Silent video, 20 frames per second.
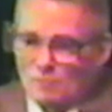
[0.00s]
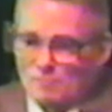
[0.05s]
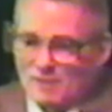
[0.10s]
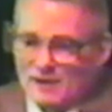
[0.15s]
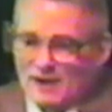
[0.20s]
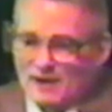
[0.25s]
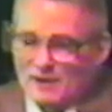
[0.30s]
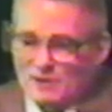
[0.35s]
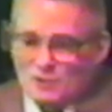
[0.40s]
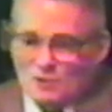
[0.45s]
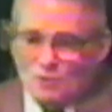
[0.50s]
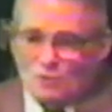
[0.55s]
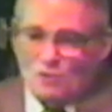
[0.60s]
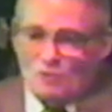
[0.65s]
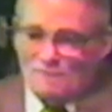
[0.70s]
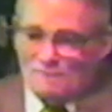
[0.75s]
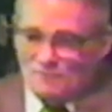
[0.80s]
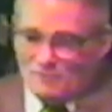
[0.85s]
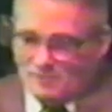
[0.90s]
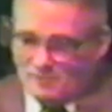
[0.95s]
man
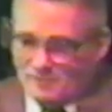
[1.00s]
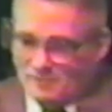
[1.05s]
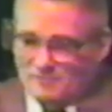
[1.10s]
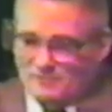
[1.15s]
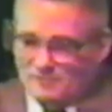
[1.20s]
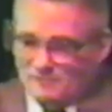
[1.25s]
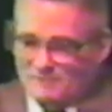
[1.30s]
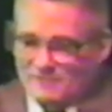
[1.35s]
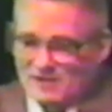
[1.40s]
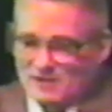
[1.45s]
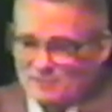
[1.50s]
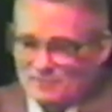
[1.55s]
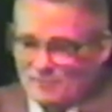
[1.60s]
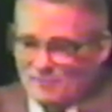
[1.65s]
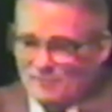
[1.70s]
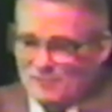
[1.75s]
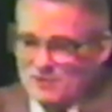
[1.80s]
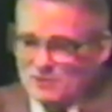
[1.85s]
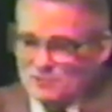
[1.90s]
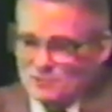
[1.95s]
called for the defense of
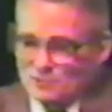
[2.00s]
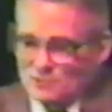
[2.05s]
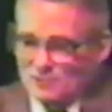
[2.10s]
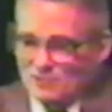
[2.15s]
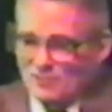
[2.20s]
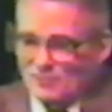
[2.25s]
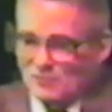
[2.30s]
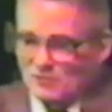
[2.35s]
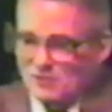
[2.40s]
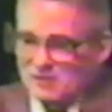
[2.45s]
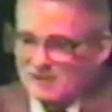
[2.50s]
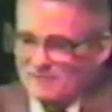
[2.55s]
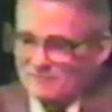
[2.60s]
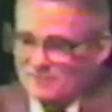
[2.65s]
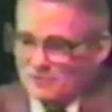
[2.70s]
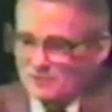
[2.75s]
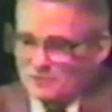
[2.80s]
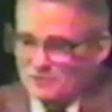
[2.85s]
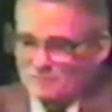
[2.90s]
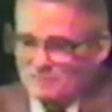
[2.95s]
the thesis and three of
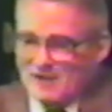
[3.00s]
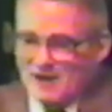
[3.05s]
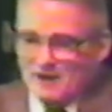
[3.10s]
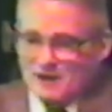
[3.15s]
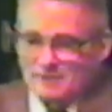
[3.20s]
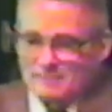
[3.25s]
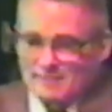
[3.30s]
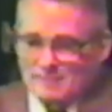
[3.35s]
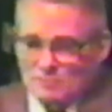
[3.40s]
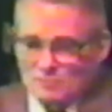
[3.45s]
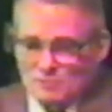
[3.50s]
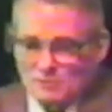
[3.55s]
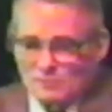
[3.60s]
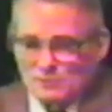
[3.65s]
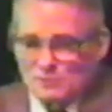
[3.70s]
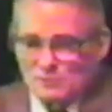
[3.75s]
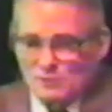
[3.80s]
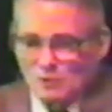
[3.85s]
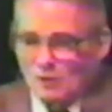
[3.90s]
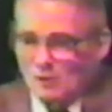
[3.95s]
his faculty members
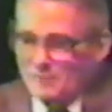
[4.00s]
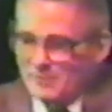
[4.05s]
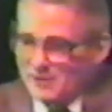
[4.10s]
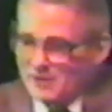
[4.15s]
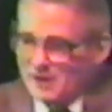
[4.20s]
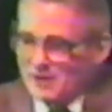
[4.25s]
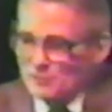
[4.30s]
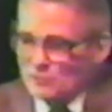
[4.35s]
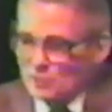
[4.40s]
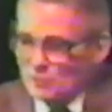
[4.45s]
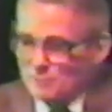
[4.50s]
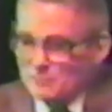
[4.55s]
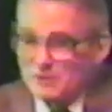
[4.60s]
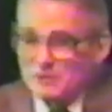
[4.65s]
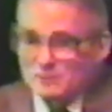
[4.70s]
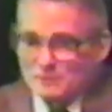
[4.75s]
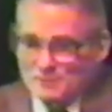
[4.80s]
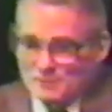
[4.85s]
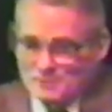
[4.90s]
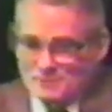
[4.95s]
didn't show up, he got
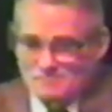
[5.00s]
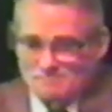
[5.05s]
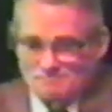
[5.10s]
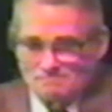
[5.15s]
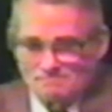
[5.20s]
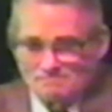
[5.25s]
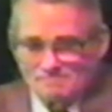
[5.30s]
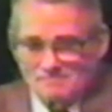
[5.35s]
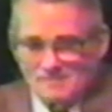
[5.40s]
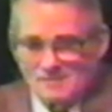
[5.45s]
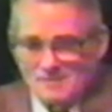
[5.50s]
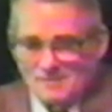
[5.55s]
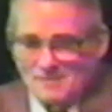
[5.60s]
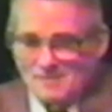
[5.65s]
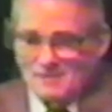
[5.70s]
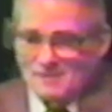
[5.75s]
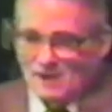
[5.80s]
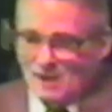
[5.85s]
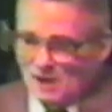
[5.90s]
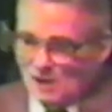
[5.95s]
suspicious.
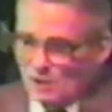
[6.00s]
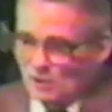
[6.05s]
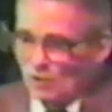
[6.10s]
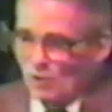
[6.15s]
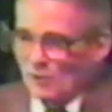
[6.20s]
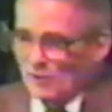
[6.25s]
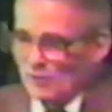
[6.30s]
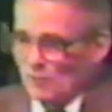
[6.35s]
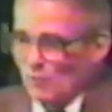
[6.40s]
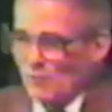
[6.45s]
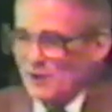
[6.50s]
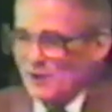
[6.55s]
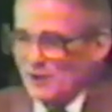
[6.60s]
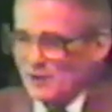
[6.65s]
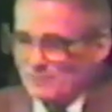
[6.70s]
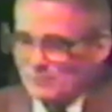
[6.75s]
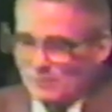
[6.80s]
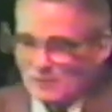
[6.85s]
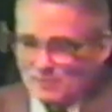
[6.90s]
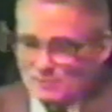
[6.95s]
And he called in Whitty
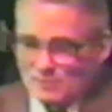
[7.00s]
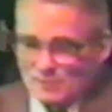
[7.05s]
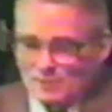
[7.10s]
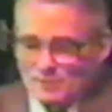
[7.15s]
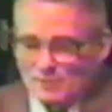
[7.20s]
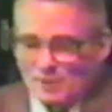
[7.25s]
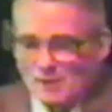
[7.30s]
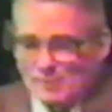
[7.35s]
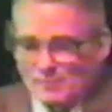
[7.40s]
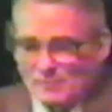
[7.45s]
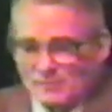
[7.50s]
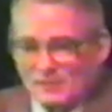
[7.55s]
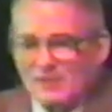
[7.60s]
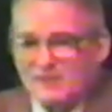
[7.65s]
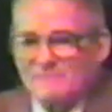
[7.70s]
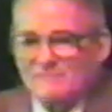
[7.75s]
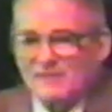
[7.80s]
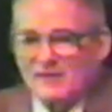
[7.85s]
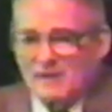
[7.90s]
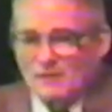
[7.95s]
and put him on the carpet. Then
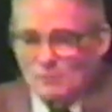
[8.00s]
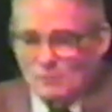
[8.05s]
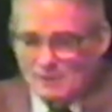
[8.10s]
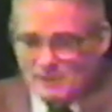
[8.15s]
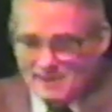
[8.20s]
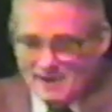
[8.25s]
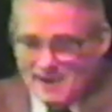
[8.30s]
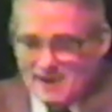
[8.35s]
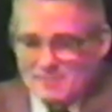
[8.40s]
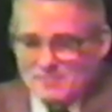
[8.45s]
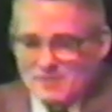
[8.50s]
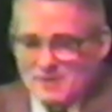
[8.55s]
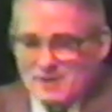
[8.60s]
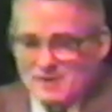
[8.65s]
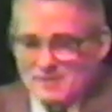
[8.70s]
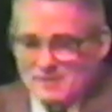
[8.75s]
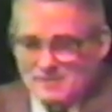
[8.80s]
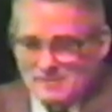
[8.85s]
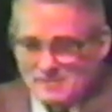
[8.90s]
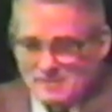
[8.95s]
he found out what he had there.